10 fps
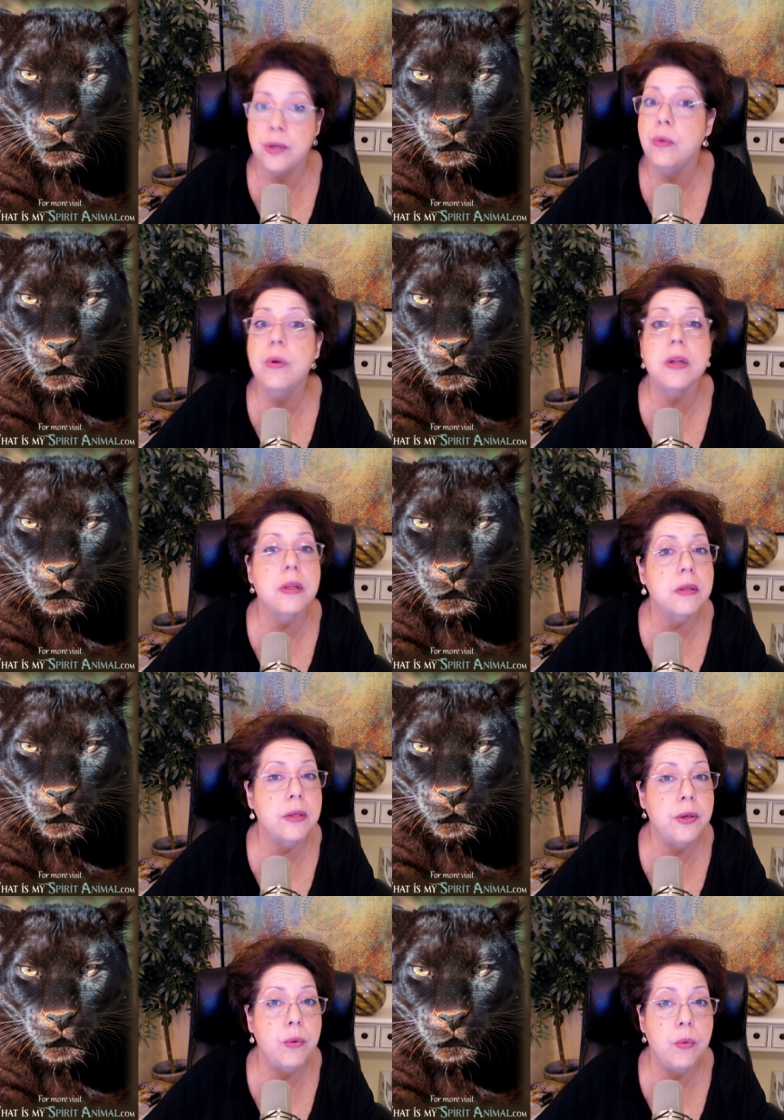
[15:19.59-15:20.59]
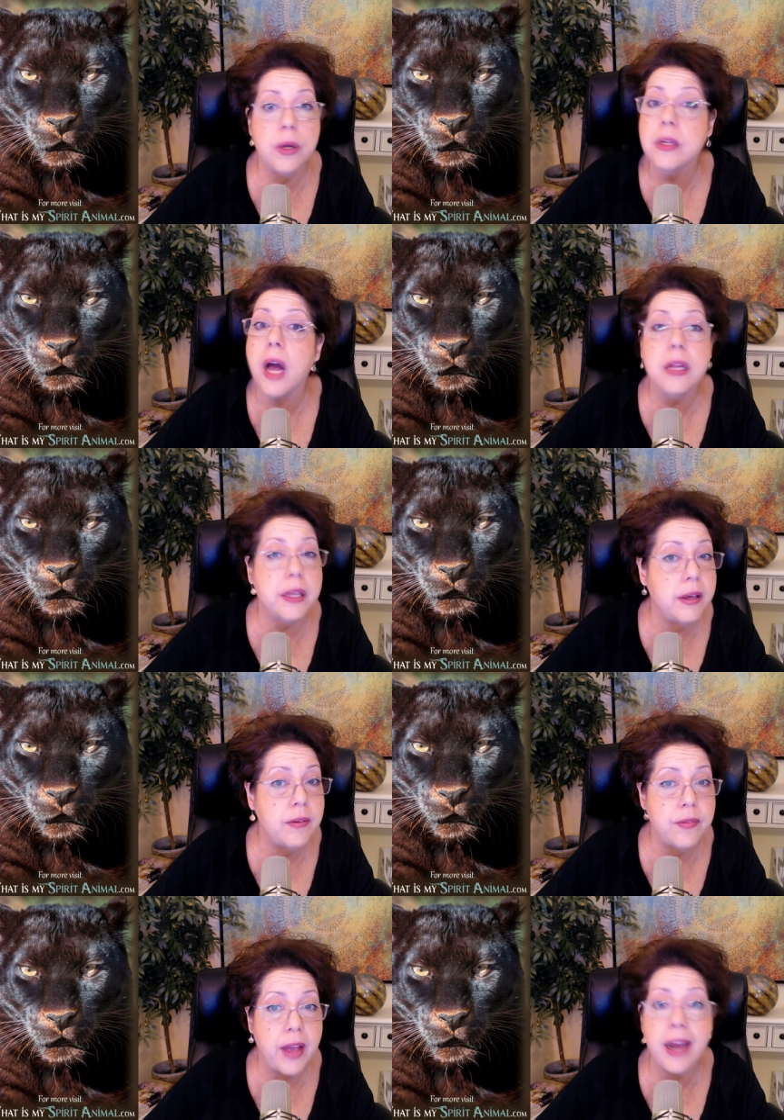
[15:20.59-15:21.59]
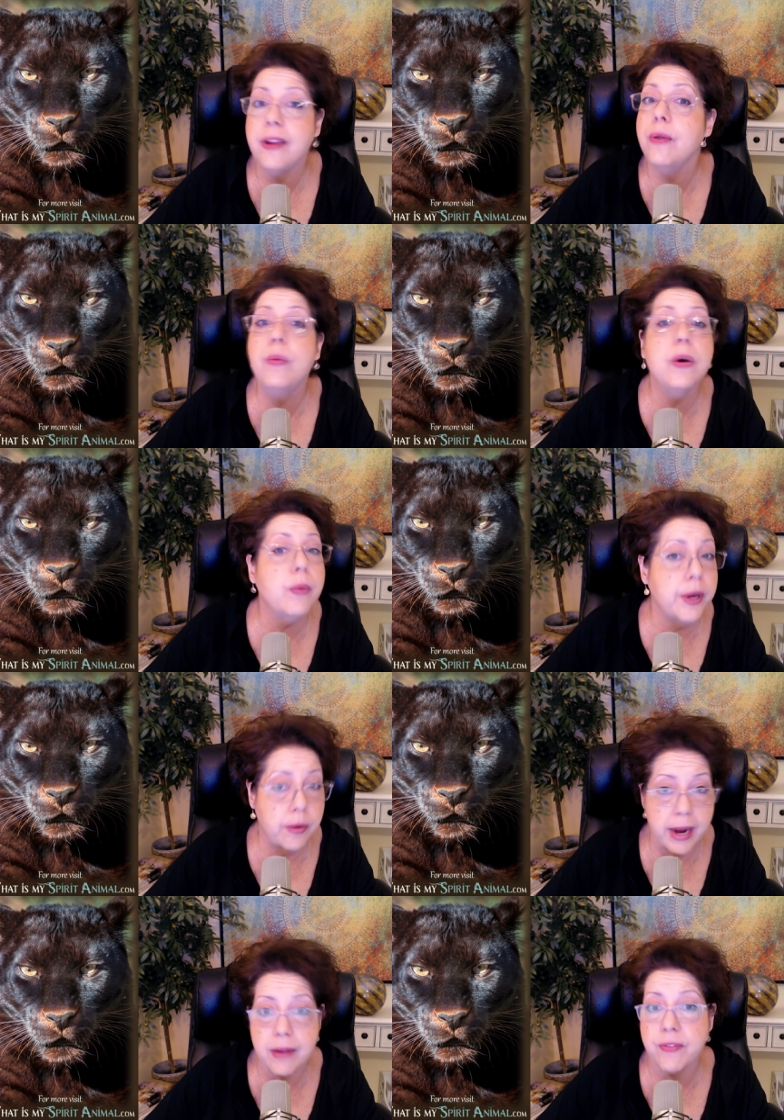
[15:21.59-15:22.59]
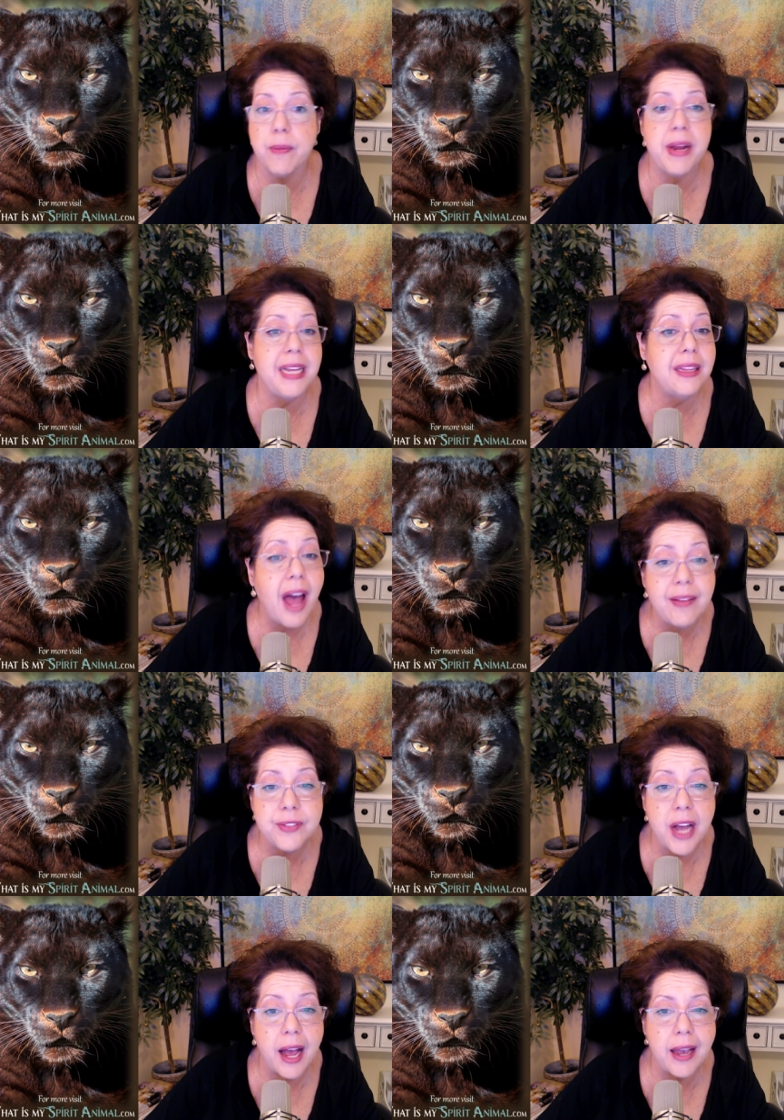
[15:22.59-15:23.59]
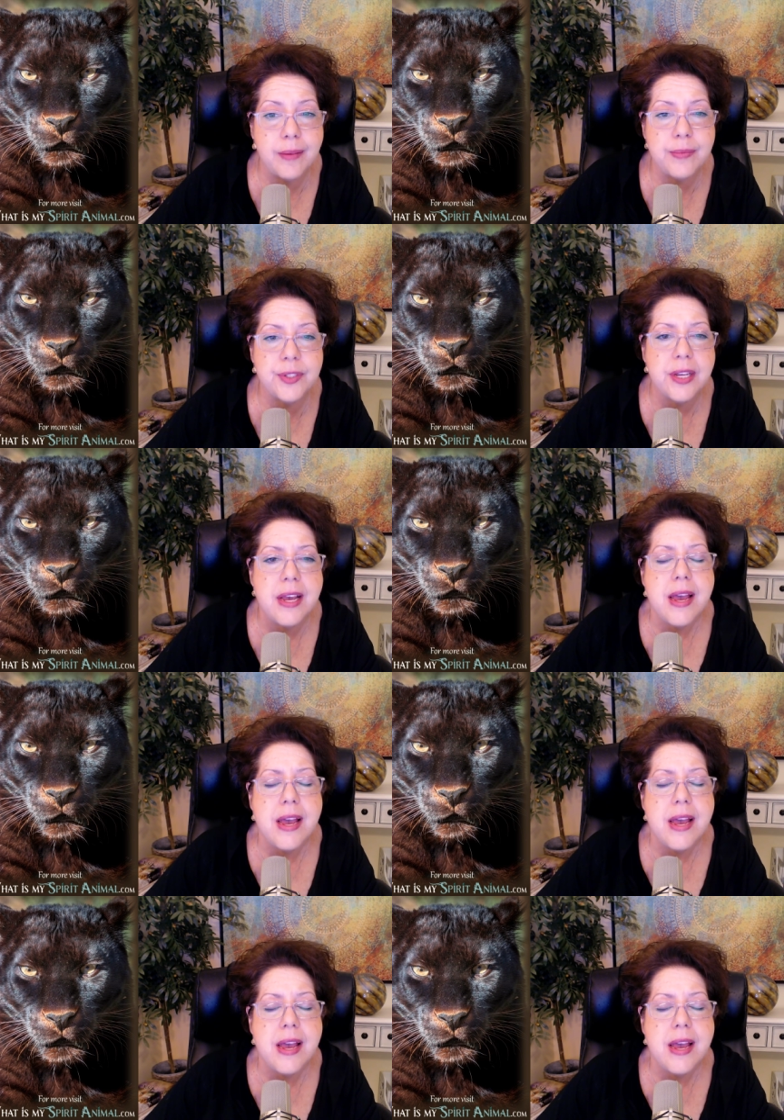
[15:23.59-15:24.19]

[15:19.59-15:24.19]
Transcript: You will, you will not live, and you will regret it for many lifetimes.